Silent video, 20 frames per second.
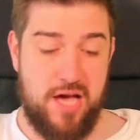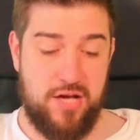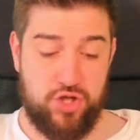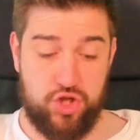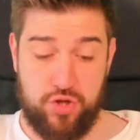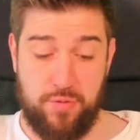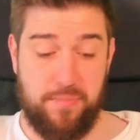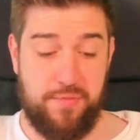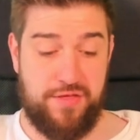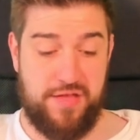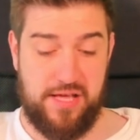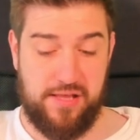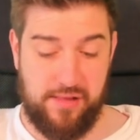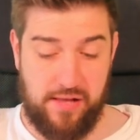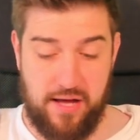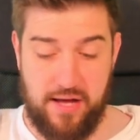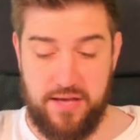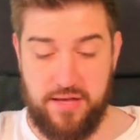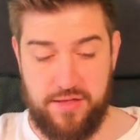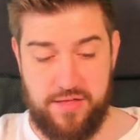something
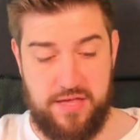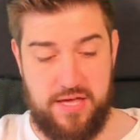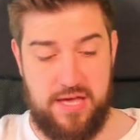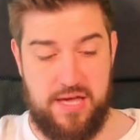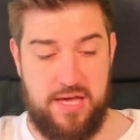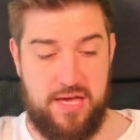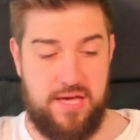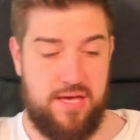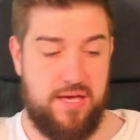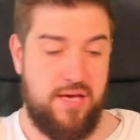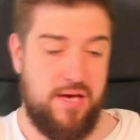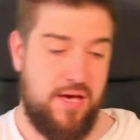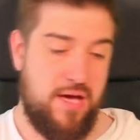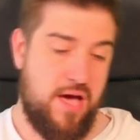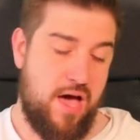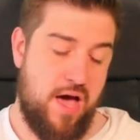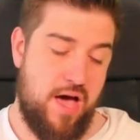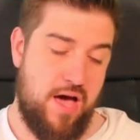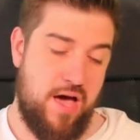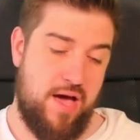like the
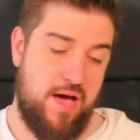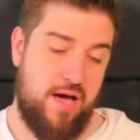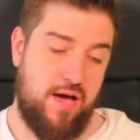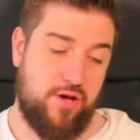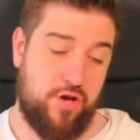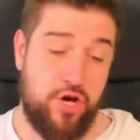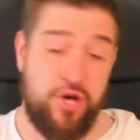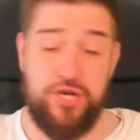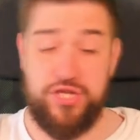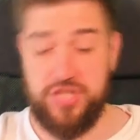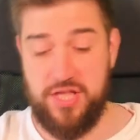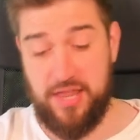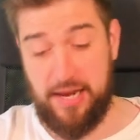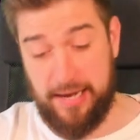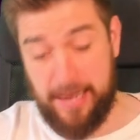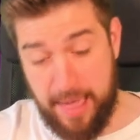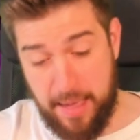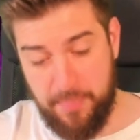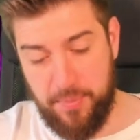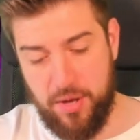Curse of the
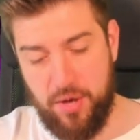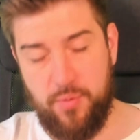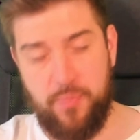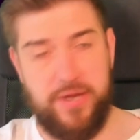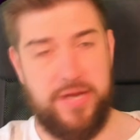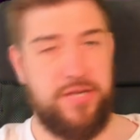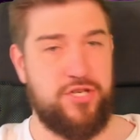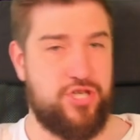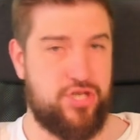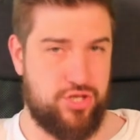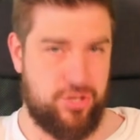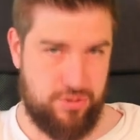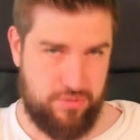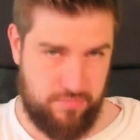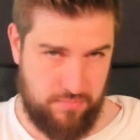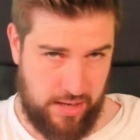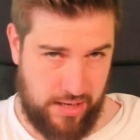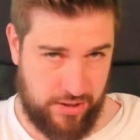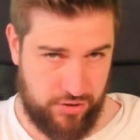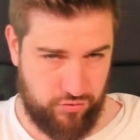Leper, which
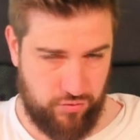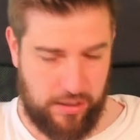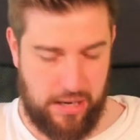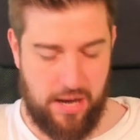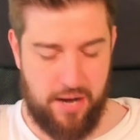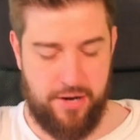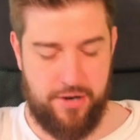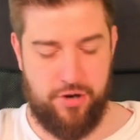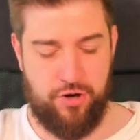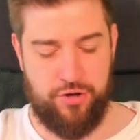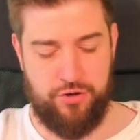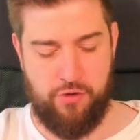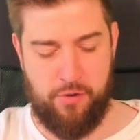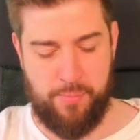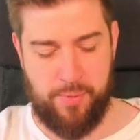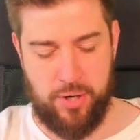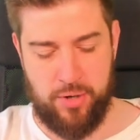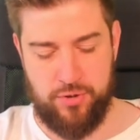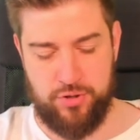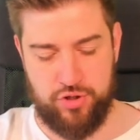is reliant on your
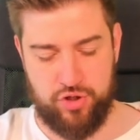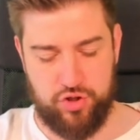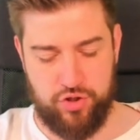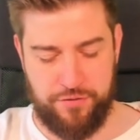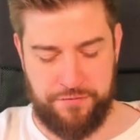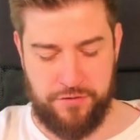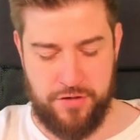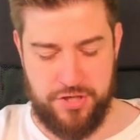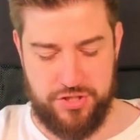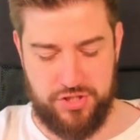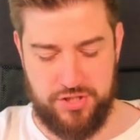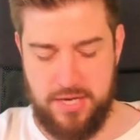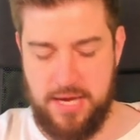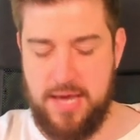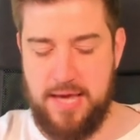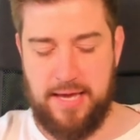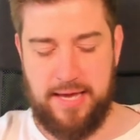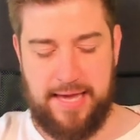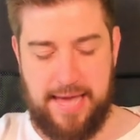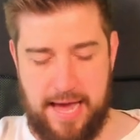opponent's toughness,
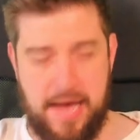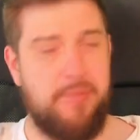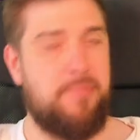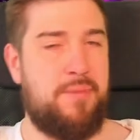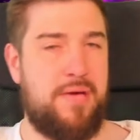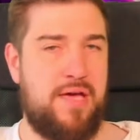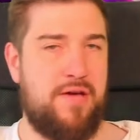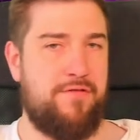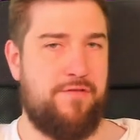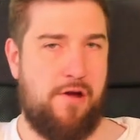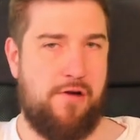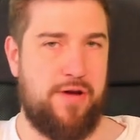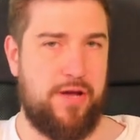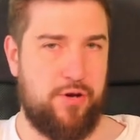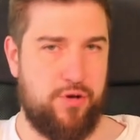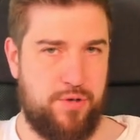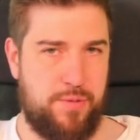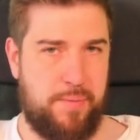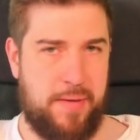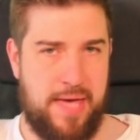can be a very
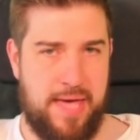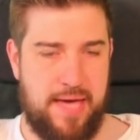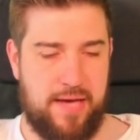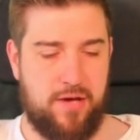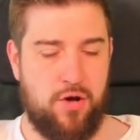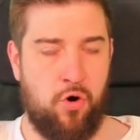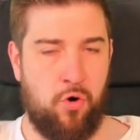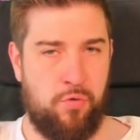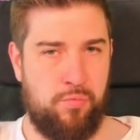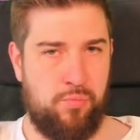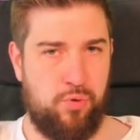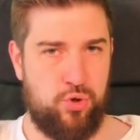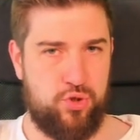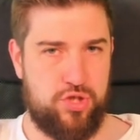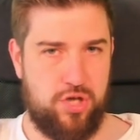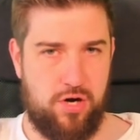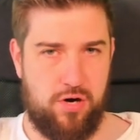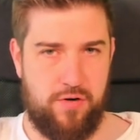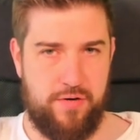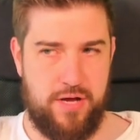good pick on
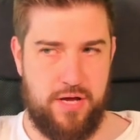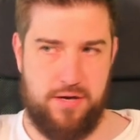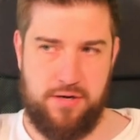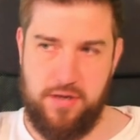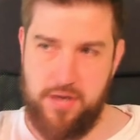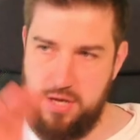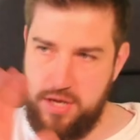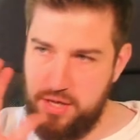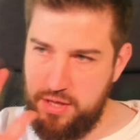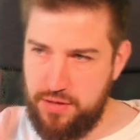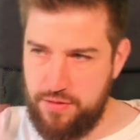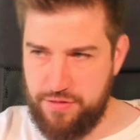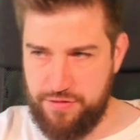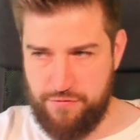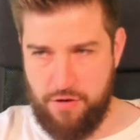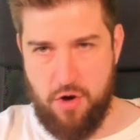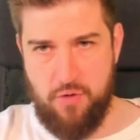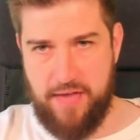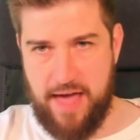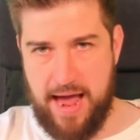Mortarion.
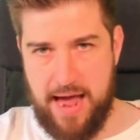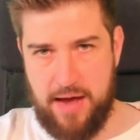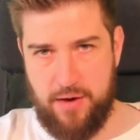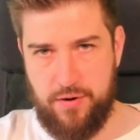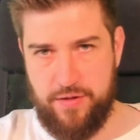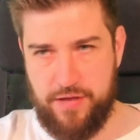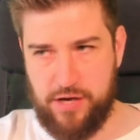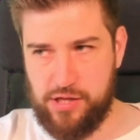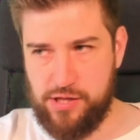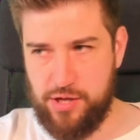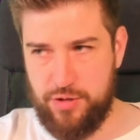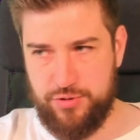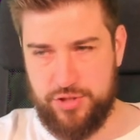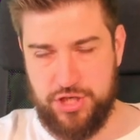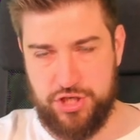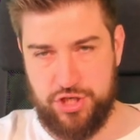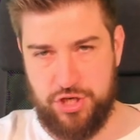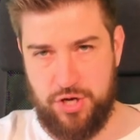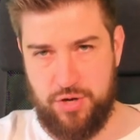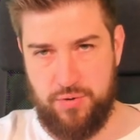Throw that out at the
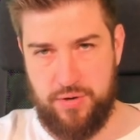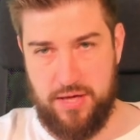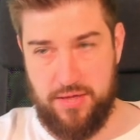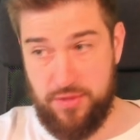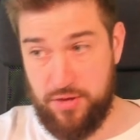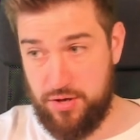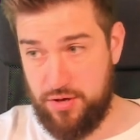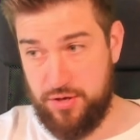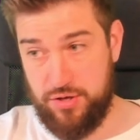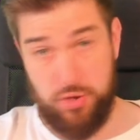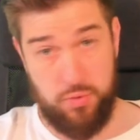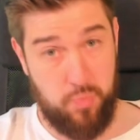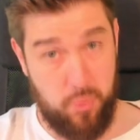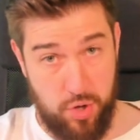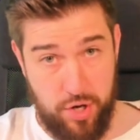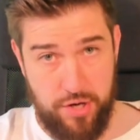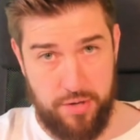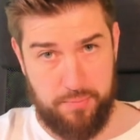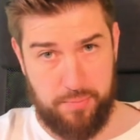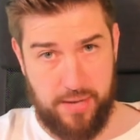closest unit that you
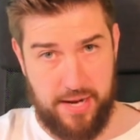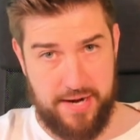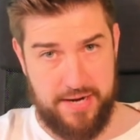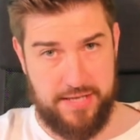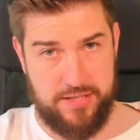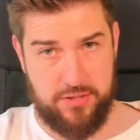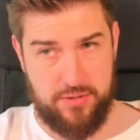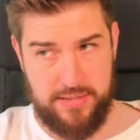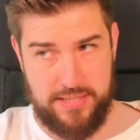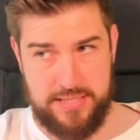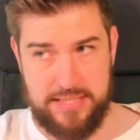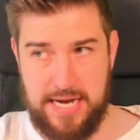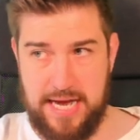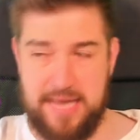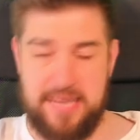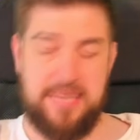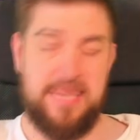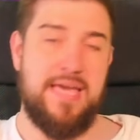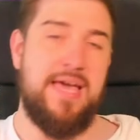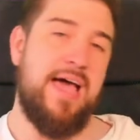weren't planning to
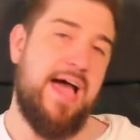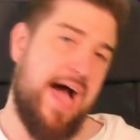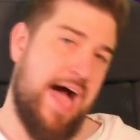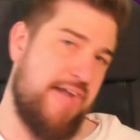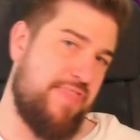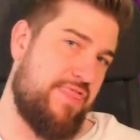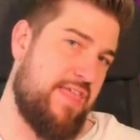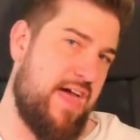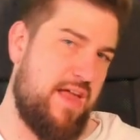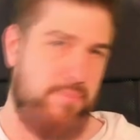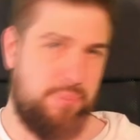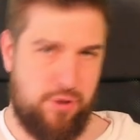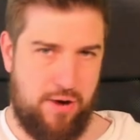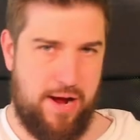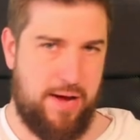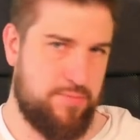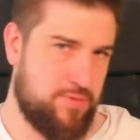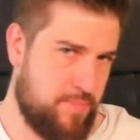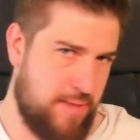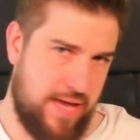attack, and then
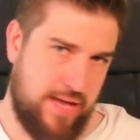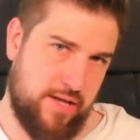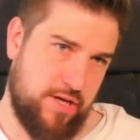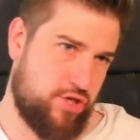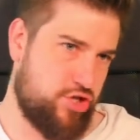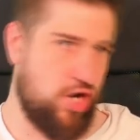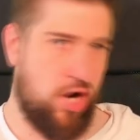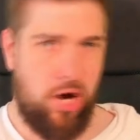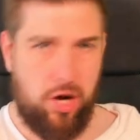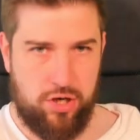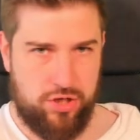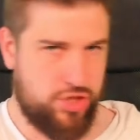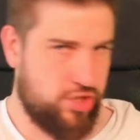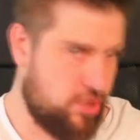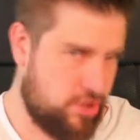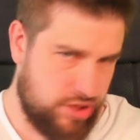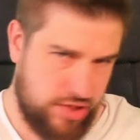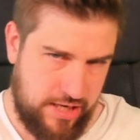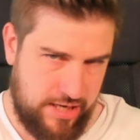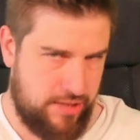perhaps make a charge
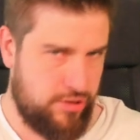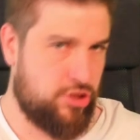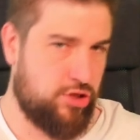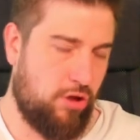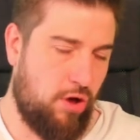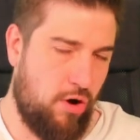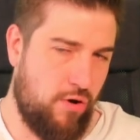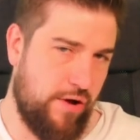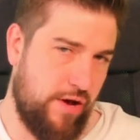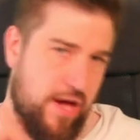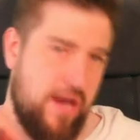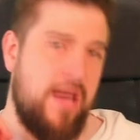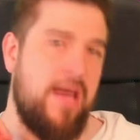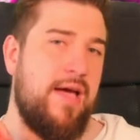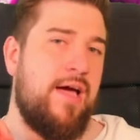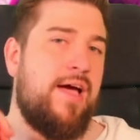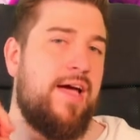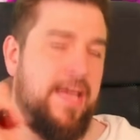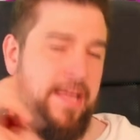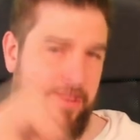that's an inch longer
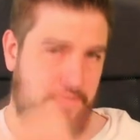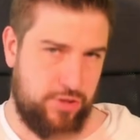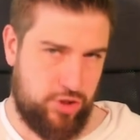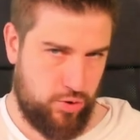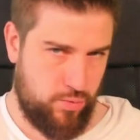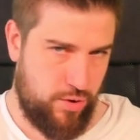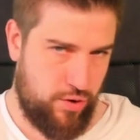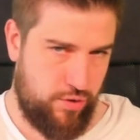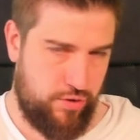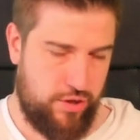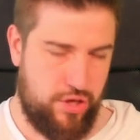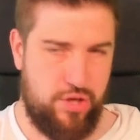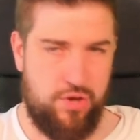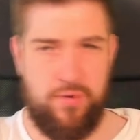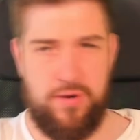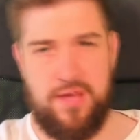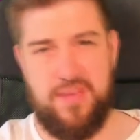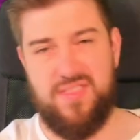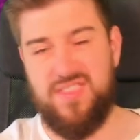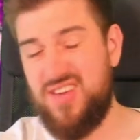into another
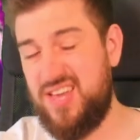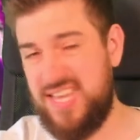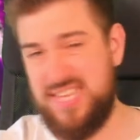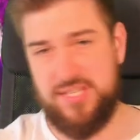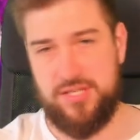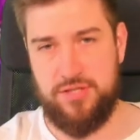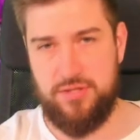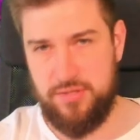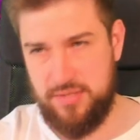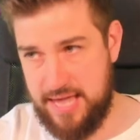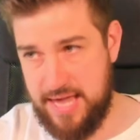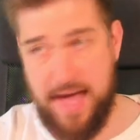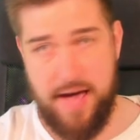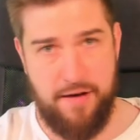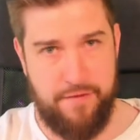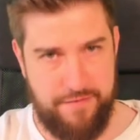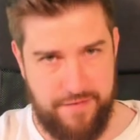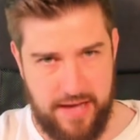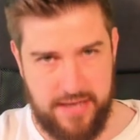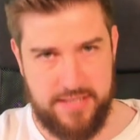unit that isn't yet
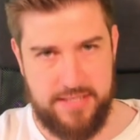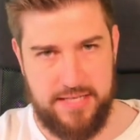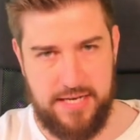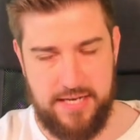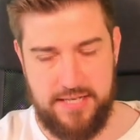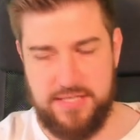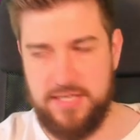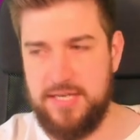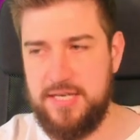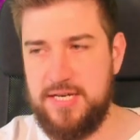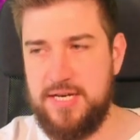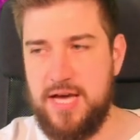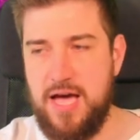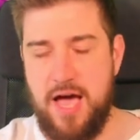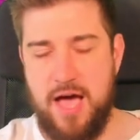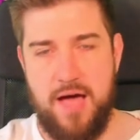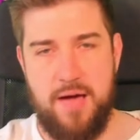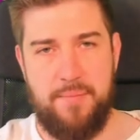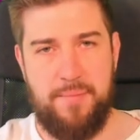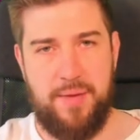affected
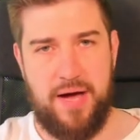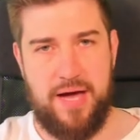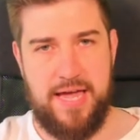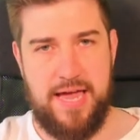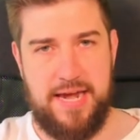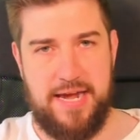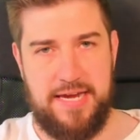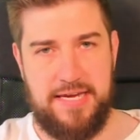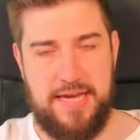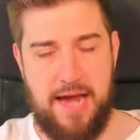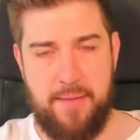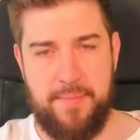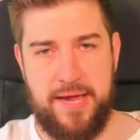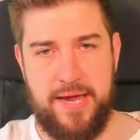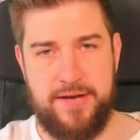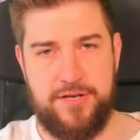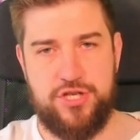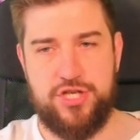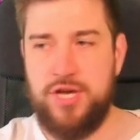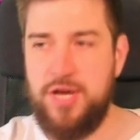by any
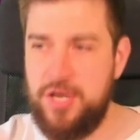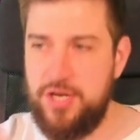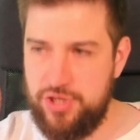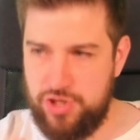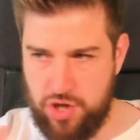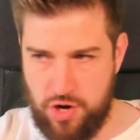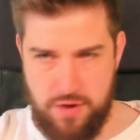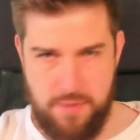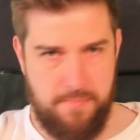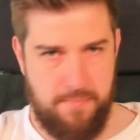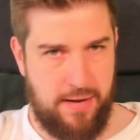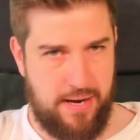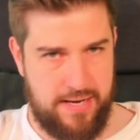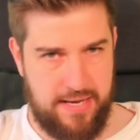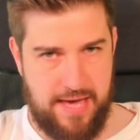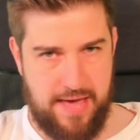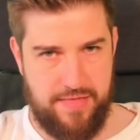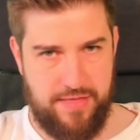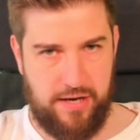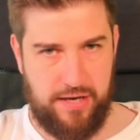damage. So you
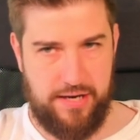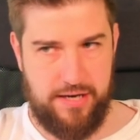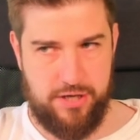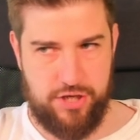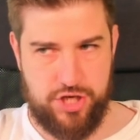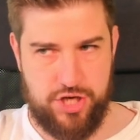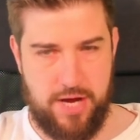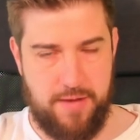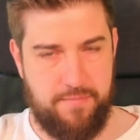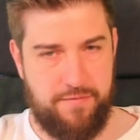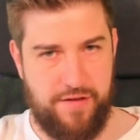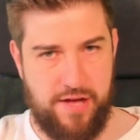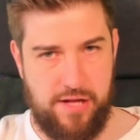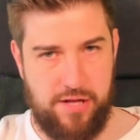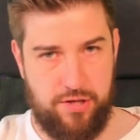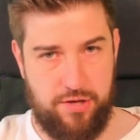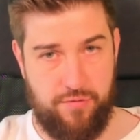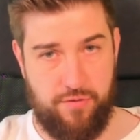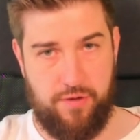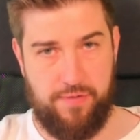might get the leadership
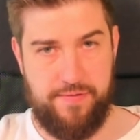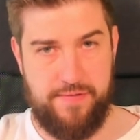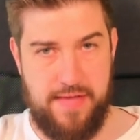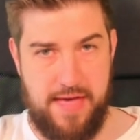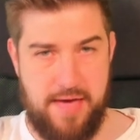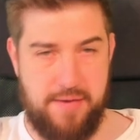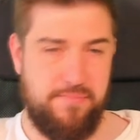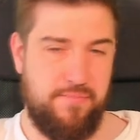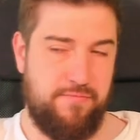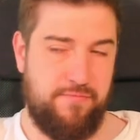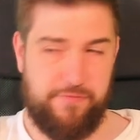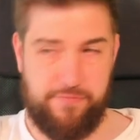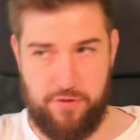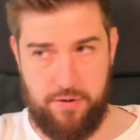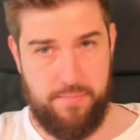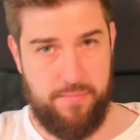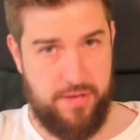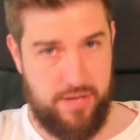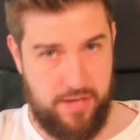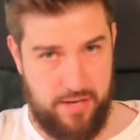failure on them
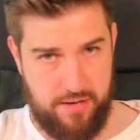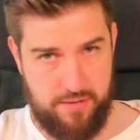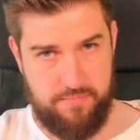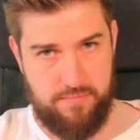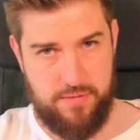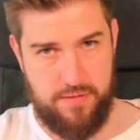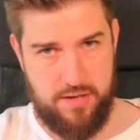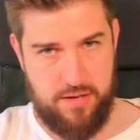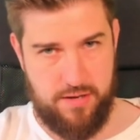from the